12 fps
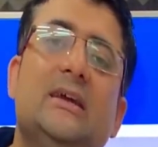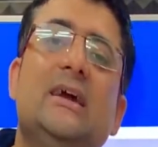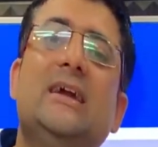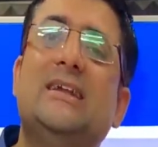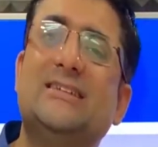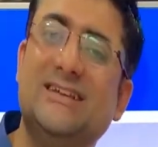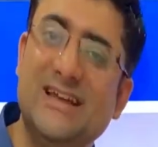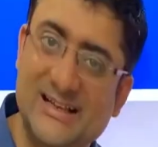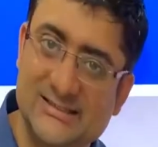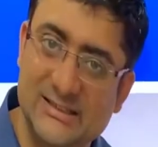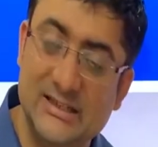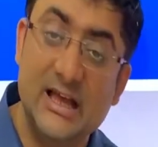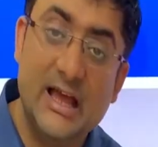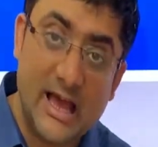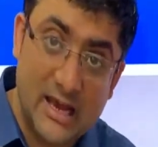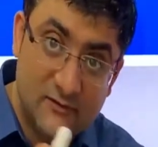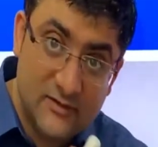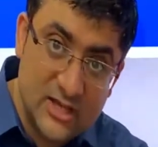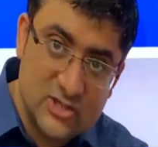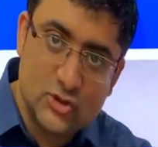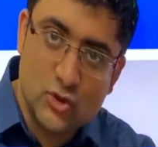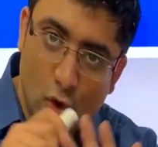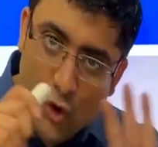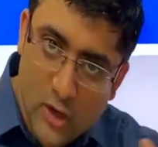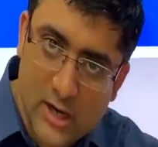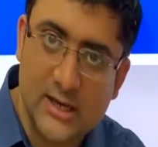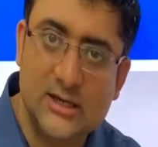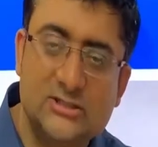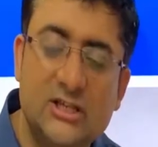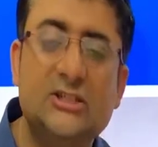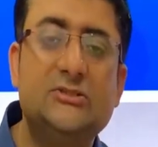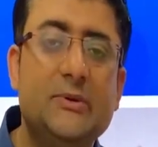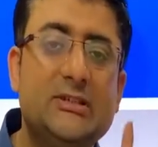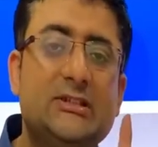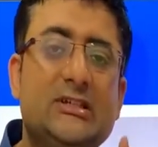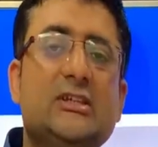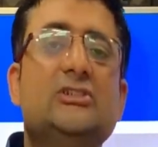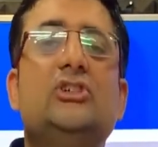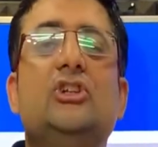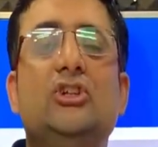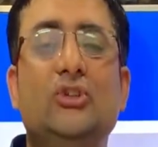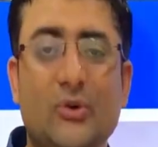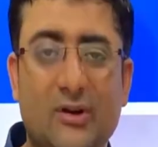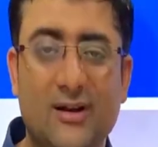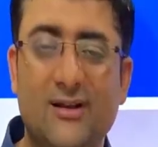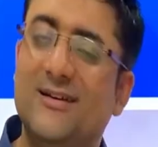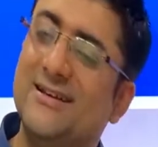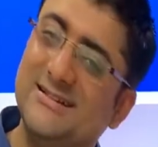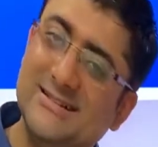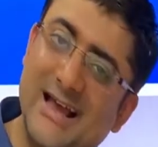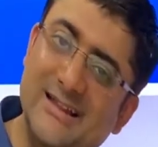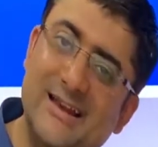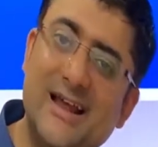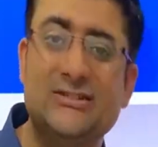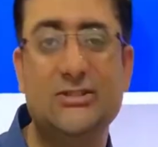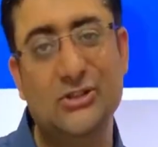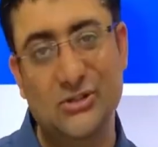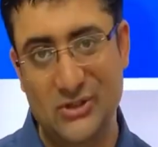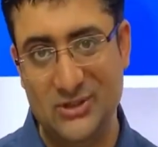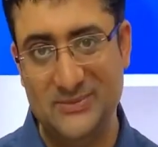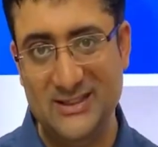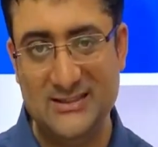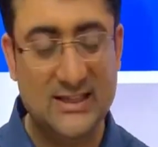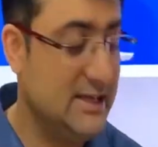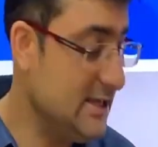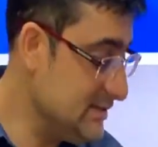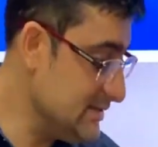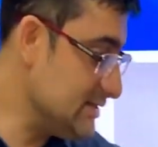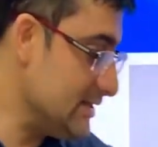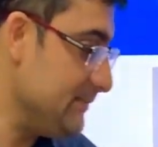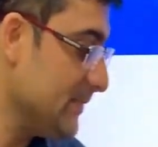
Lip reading: it is an acid. And if there is no color change, means it is neutral. Neither acid nor base. Is this clear?